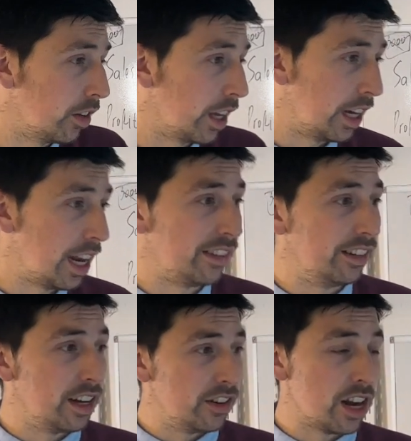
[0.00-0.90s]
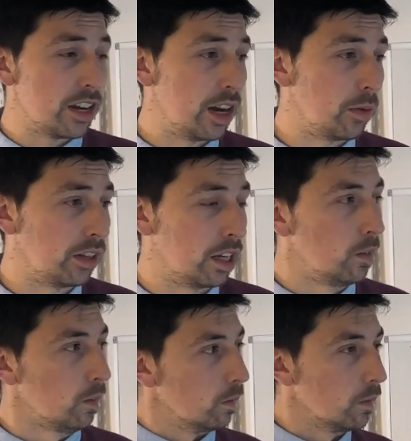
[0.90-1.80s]
Okay, last year in January, I was like,
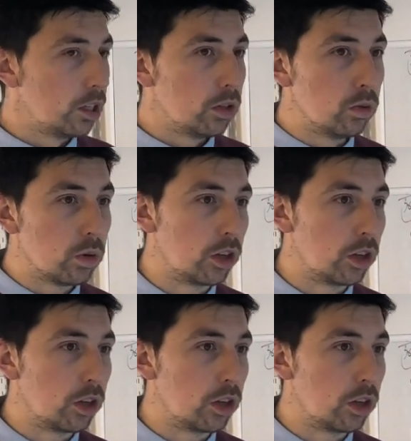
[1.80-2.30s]
"Oh,